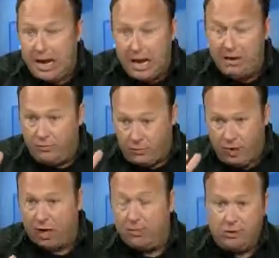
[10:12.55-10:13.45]
And the
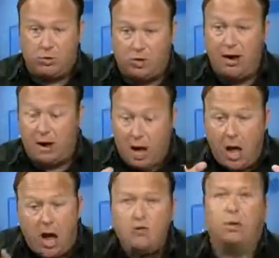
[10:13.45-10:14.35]
Germans were about
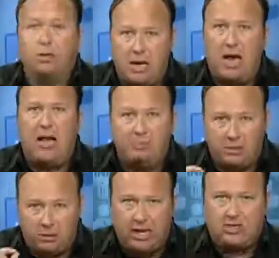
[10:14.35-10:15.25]
100
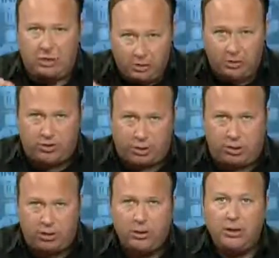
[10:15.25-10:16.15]
times less
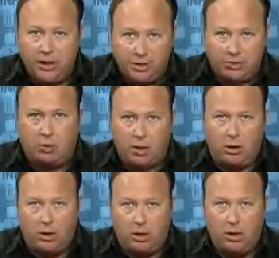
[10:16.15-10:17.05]
delusional
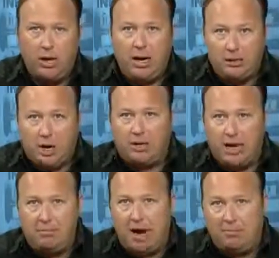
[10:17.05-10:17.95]
historically and
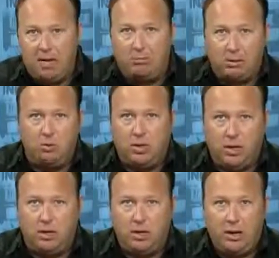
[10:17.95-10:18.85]
thought they might be able to
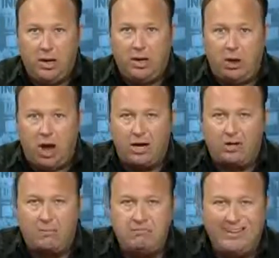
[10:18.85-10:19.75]
win and
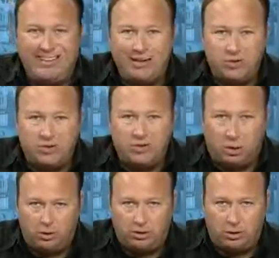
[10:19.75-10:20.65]
lost millions of
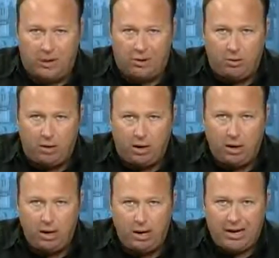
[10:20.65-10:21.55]
soldiers, by the
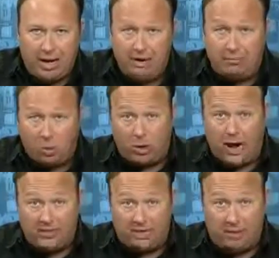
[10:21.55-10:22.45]
way, and had a more
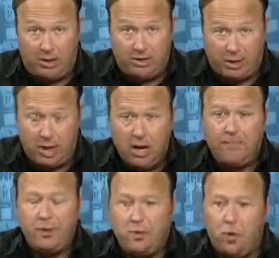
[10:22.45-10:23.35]
high-tech military.
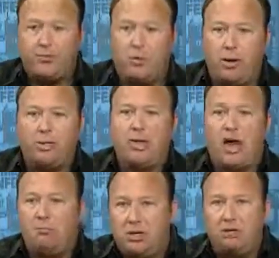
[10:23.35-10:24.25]
North Korea's
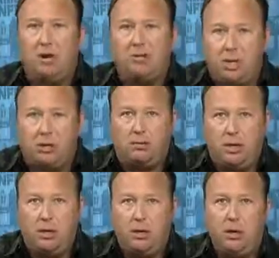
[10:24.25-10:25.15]
got a bunch of
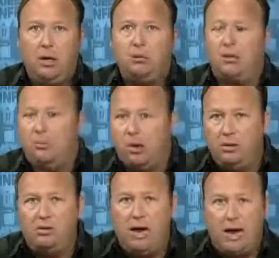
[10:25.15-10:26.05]
artillery, some
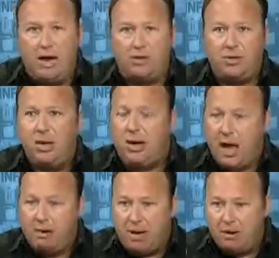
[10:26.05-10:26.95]
old tanks,
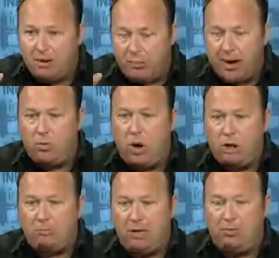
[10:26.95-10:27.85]
and a bunch of
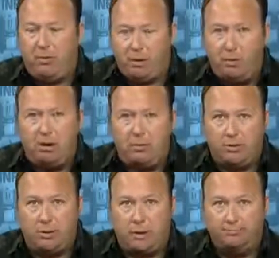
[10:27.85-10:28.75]
brainwashed people that'll do whatever
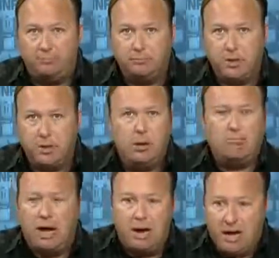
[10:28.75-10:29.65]
they're told.
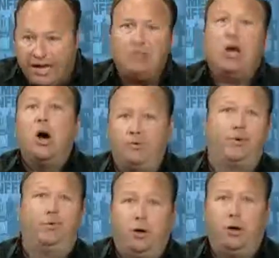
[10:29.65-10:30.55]
But it's
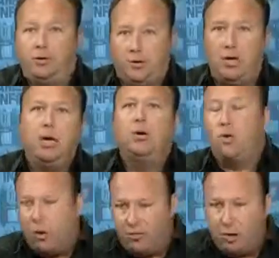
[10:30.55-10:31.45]
over, folks.
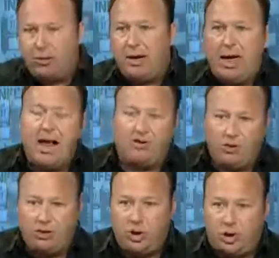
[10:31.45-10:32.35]
North Korea
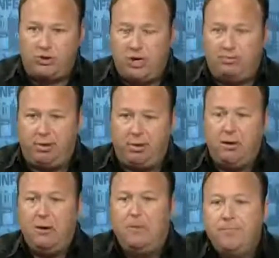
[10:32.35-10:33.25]
actually starts something.